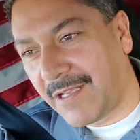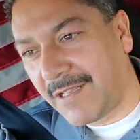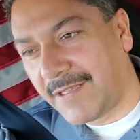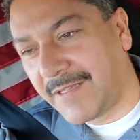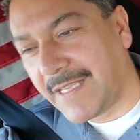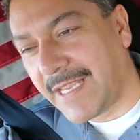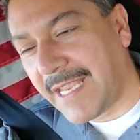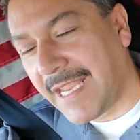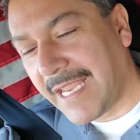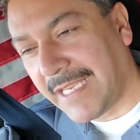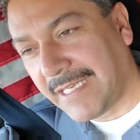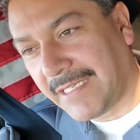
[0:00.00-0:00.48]
on
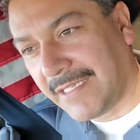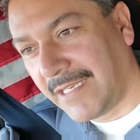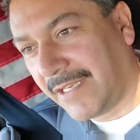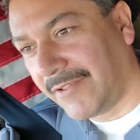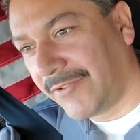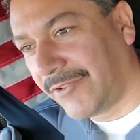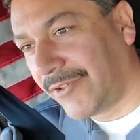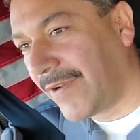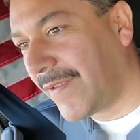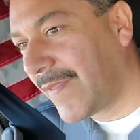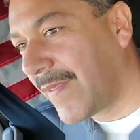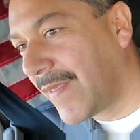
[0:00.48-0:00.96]
the
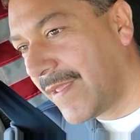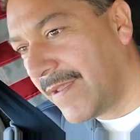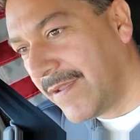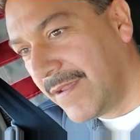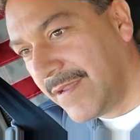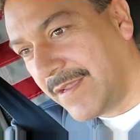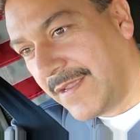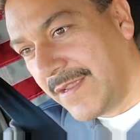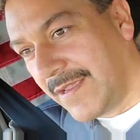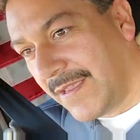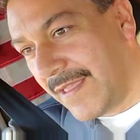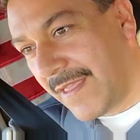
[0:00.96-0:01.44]
800,
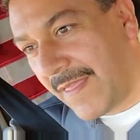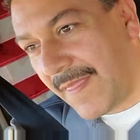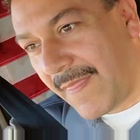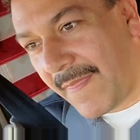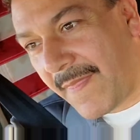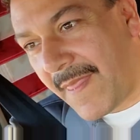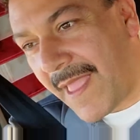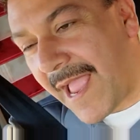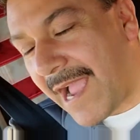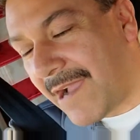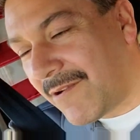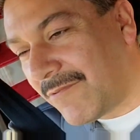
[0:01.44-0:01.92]

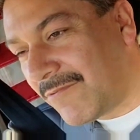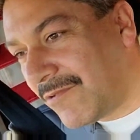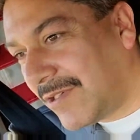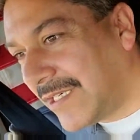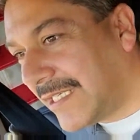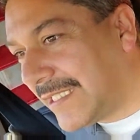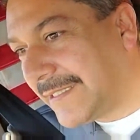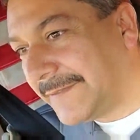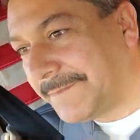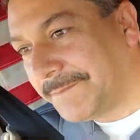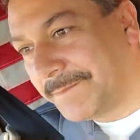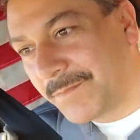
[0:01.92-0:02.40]
that
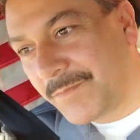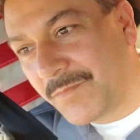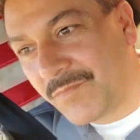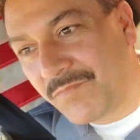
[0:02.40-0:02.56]
one,